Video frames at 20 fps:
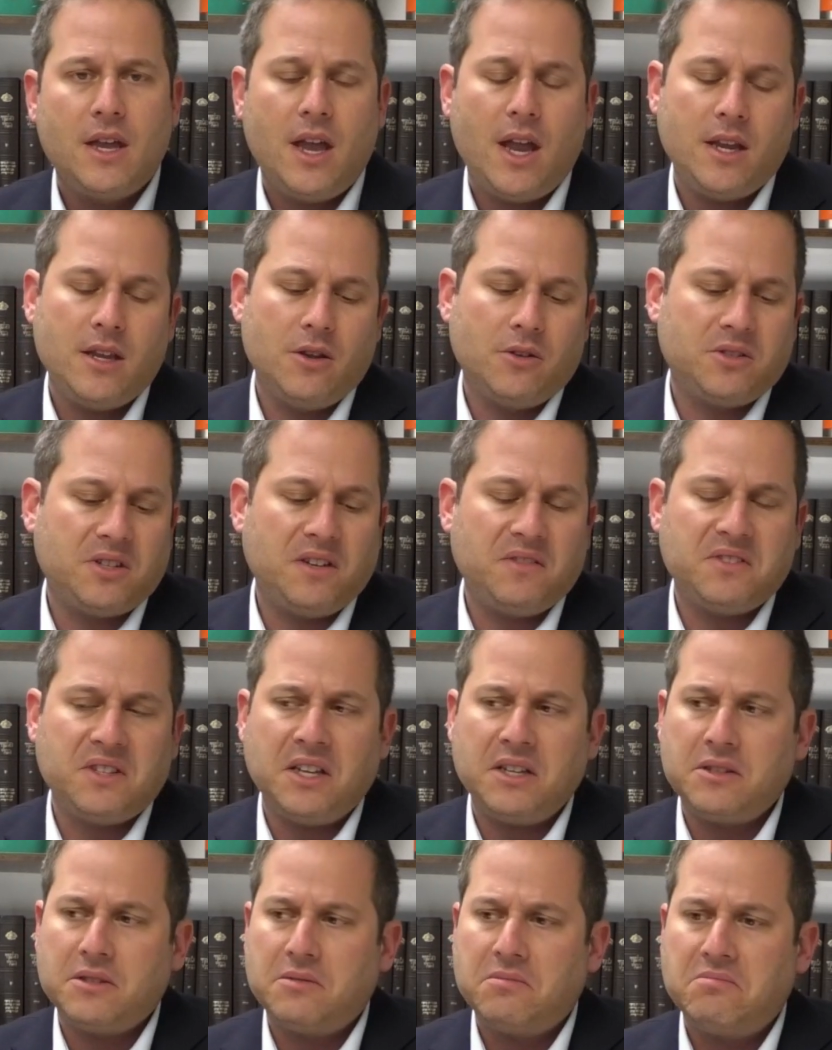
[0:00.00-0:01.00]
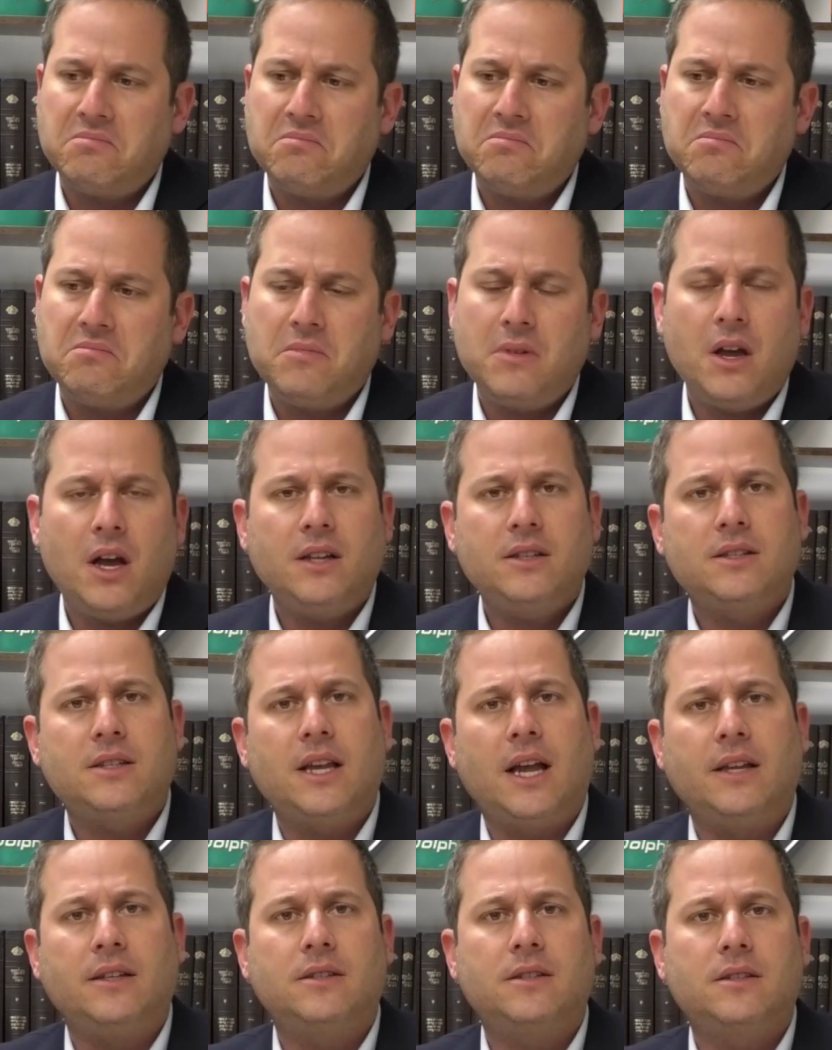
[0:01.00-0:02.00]
And Yosef says,
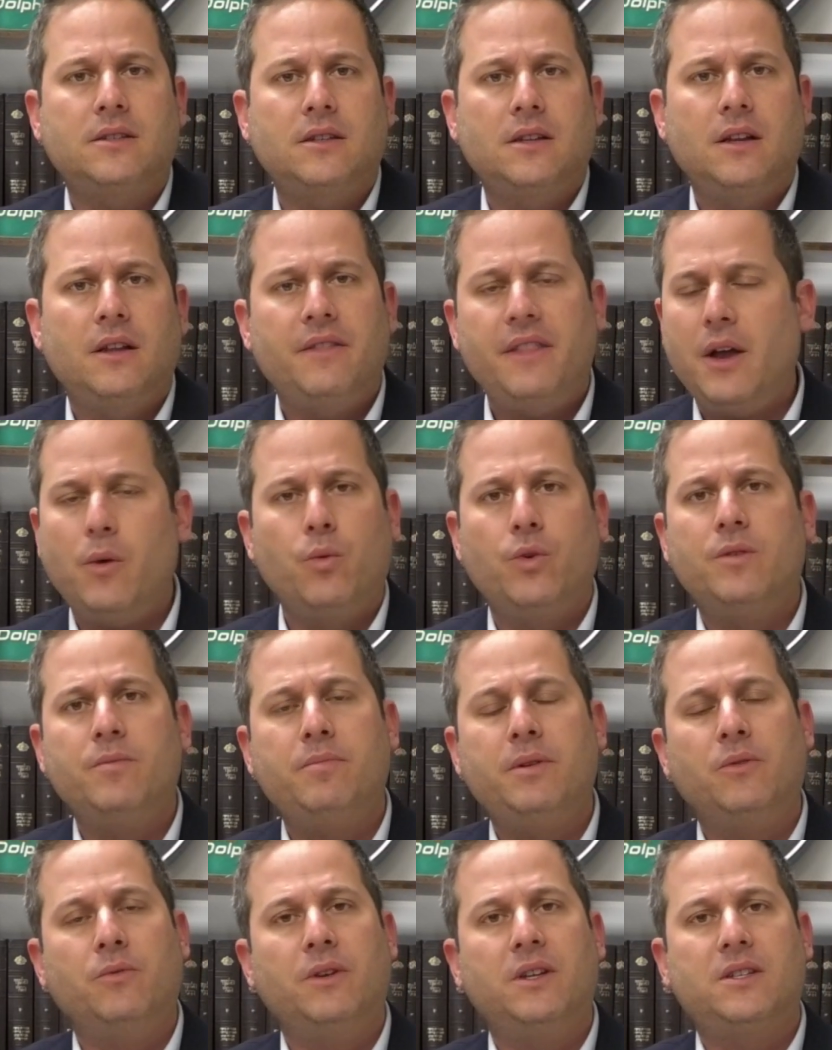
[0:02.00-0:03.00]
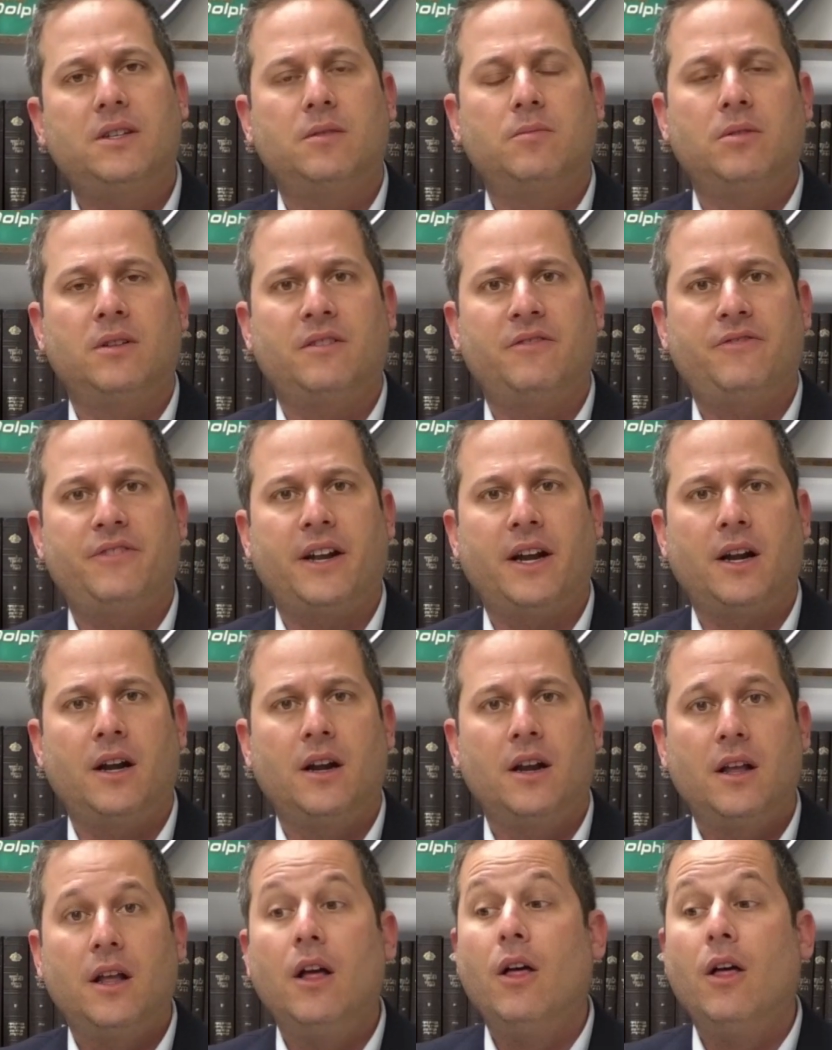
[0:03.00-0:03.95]
Nonsense. That wouldn't be reasonable and fair.